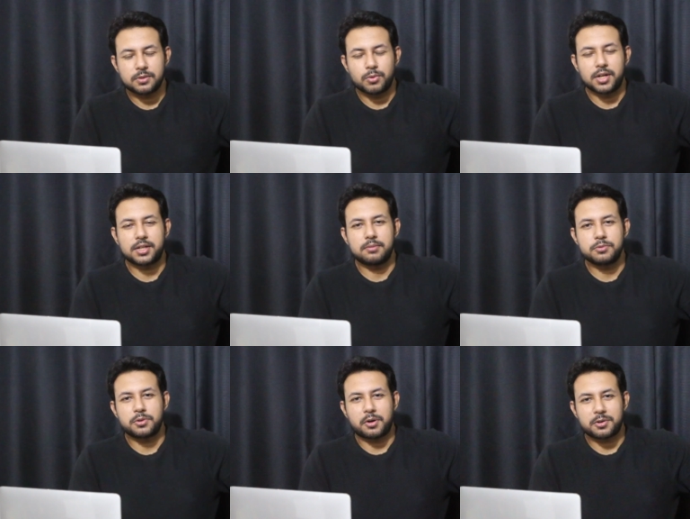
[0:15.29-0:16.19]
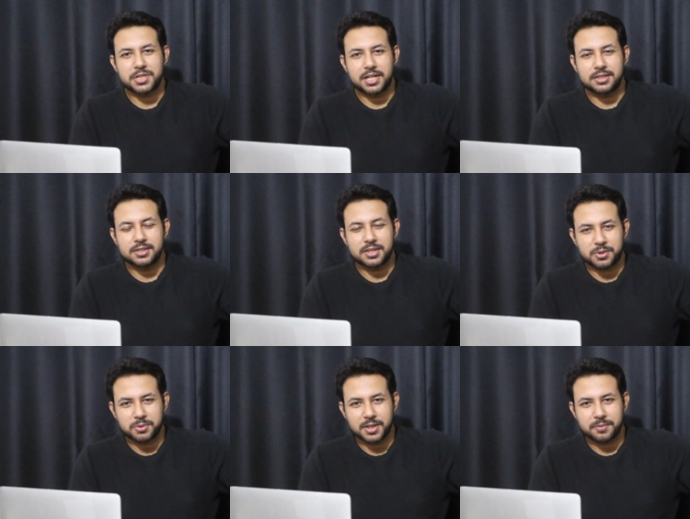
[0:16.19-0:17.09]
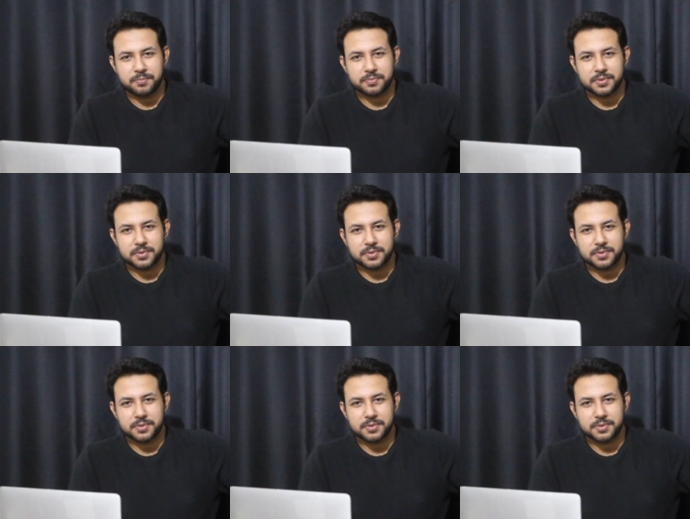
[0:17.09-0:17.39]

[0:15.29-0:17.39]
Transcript: Welcome to our channel Taqwa.